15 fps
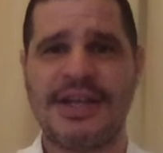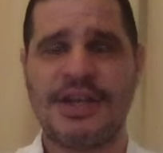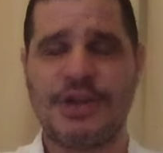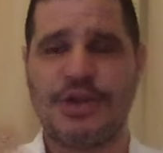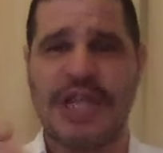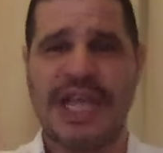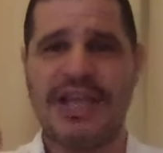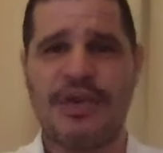
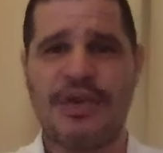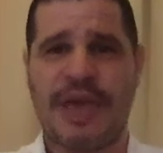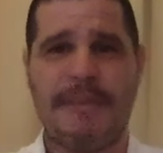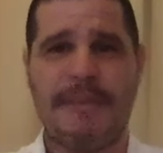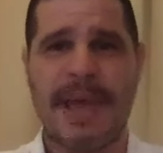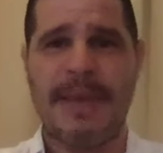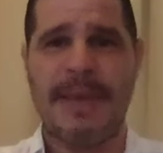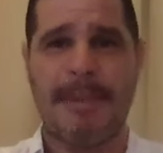You think you can
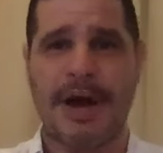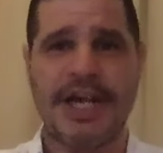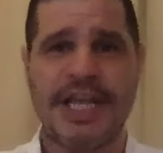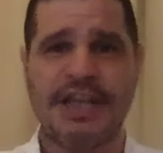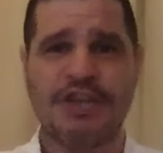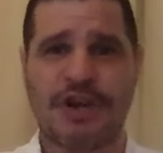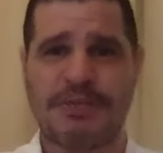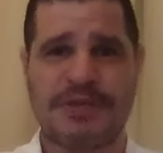make money
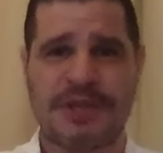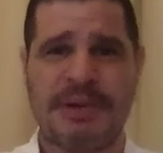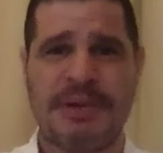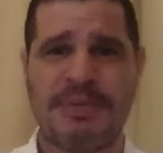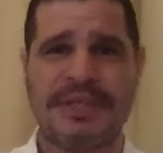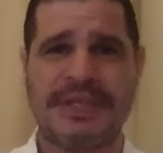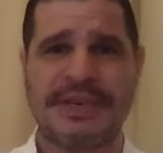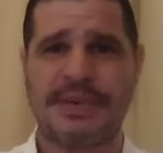in dropshipping
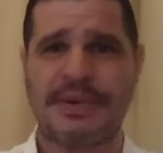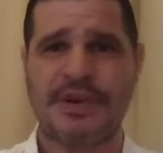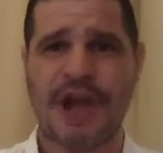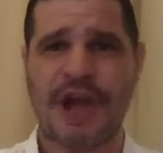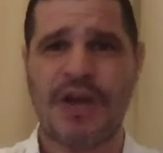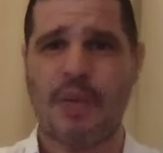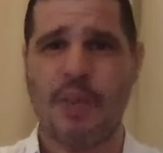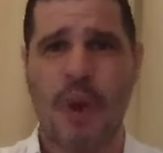with
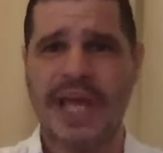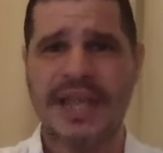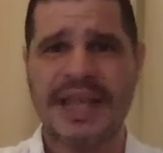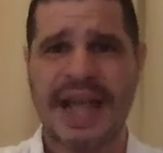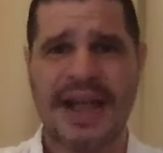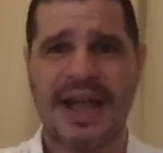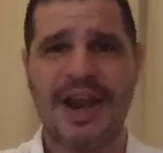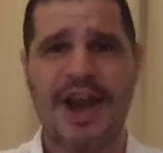$0? Wake the
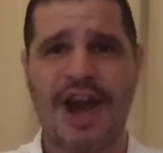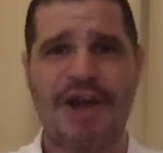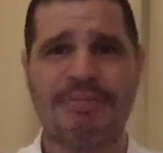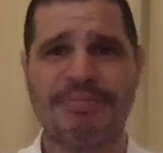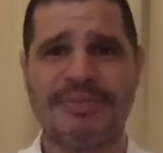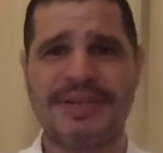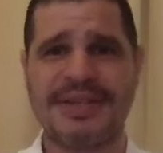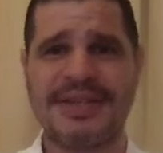hell up.
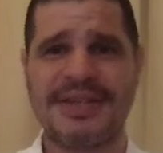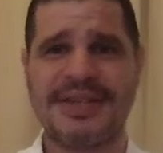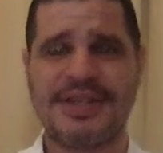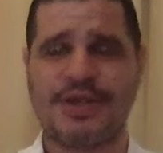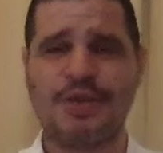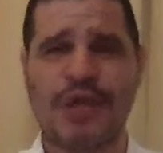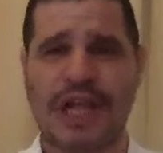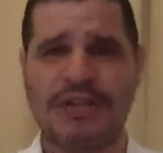It's
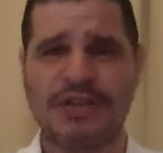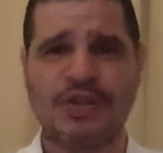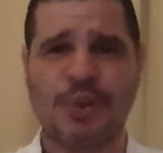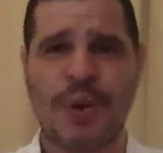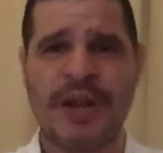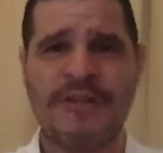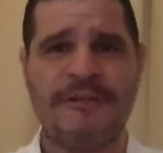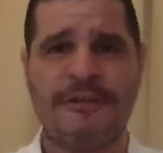
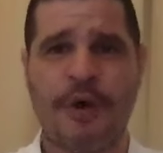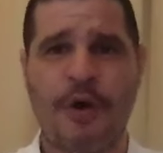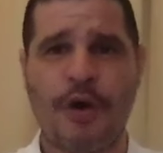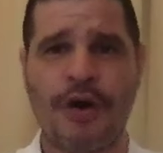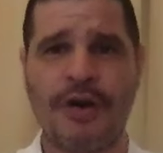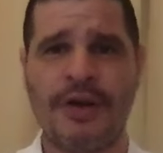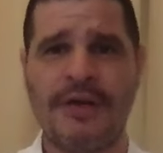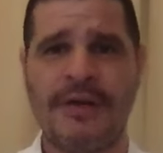
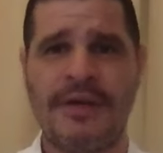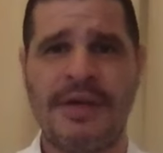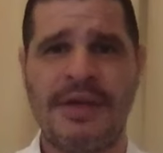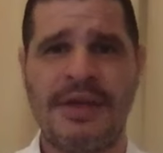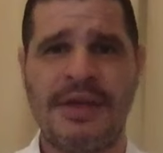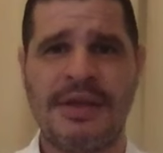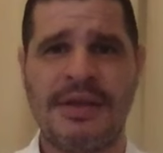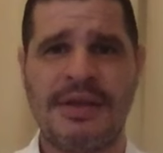2024.
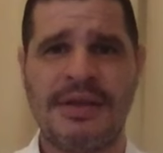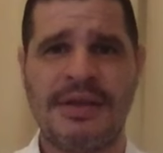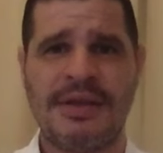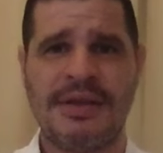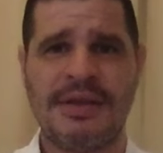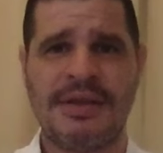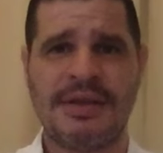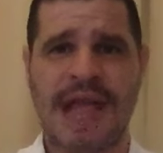
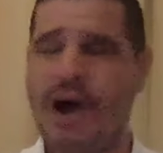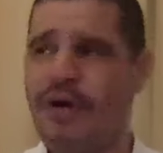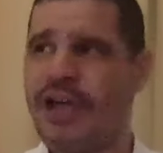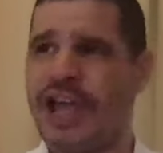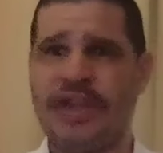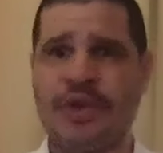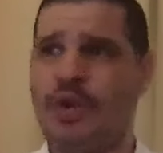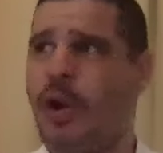Now,
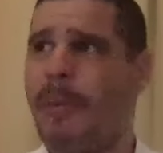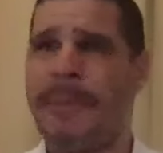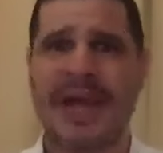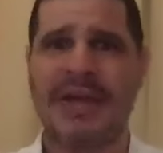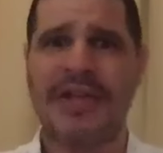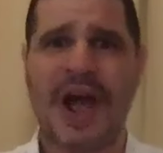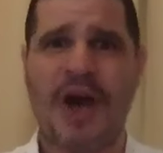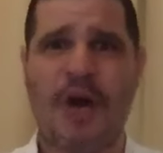can you go
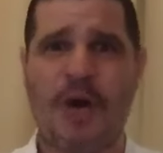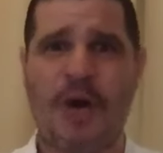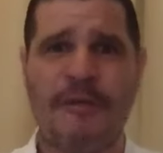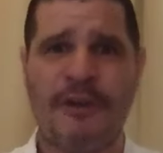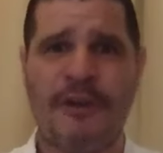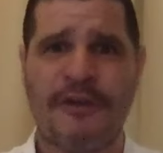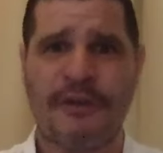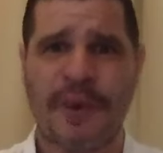build a home
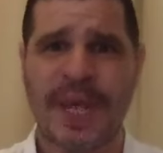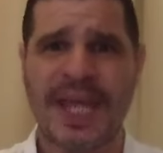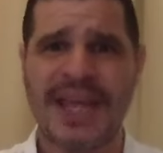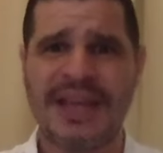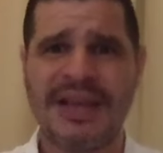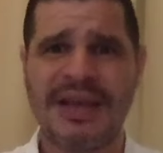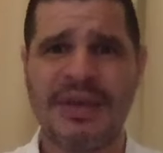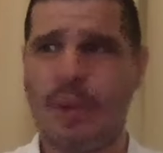for free?
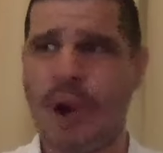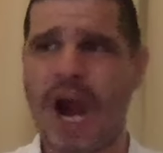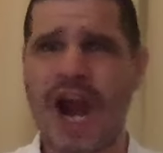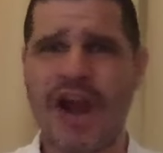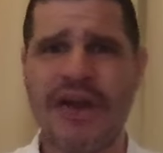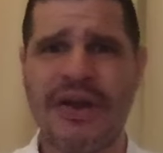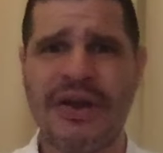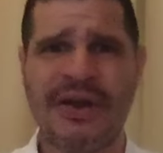
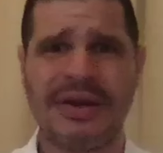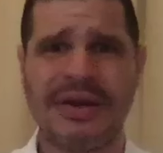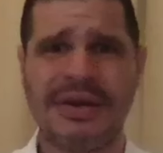Where?